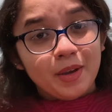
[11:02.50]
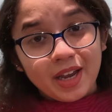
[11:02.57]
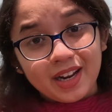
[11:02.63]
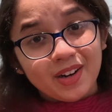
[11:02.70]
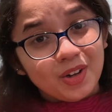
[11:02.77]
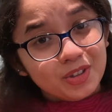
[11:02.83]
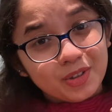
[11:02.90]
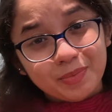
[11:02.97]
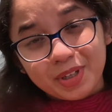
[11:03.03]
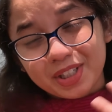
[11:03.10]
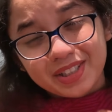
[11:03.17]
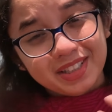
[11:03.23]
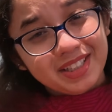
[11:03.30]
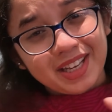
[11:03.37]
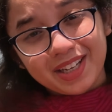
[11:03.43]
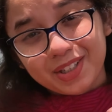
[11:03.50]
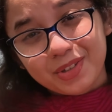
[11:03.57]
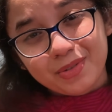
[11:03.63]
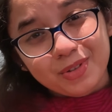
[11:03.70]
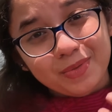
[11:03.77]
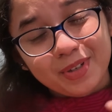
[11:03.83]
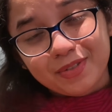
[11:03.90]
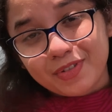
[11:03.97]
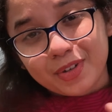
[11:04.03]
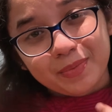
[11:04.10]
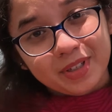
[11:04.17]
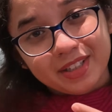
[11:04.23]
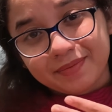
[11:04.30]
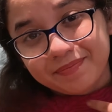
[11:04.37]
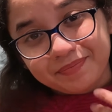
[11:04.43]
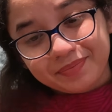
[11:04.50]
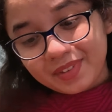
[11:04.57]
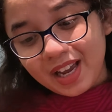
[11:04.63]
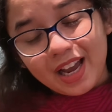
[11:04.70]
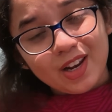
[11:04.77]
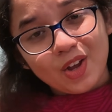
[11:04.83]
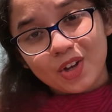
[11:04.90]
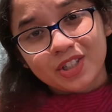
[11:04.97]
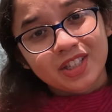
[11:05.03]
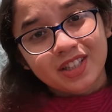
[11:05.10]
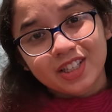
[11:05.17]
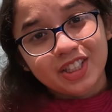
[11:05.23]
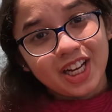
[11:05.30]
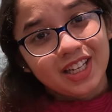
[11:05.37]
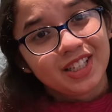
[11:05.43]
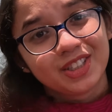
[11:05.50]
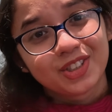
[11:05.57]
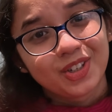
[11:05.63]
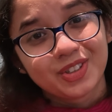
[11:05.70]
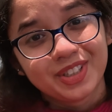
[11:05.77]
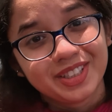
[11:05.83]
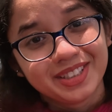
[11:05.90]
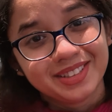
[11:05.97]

also because it's getting too sweet for me. I lost the challenge already.